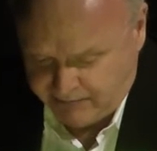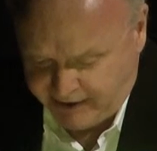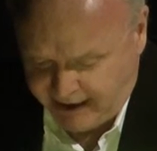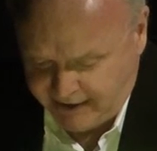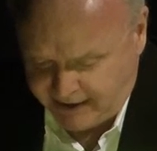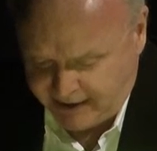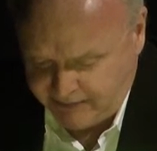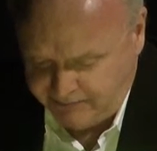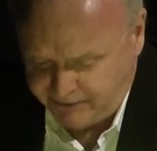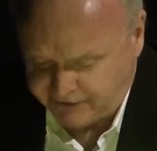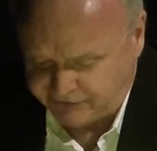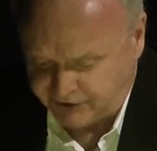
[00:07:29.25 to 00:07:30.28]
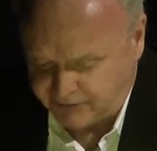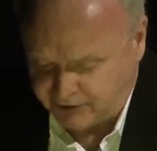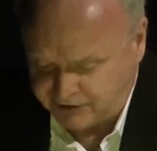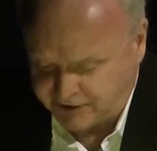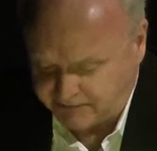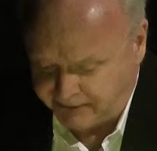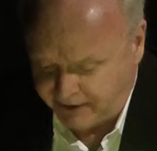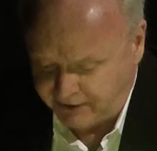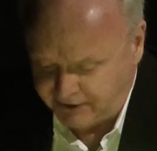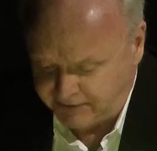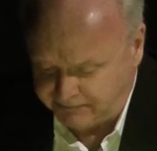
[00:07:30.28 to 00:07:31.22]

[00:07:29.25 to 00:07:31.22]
became the impetus for the most compelling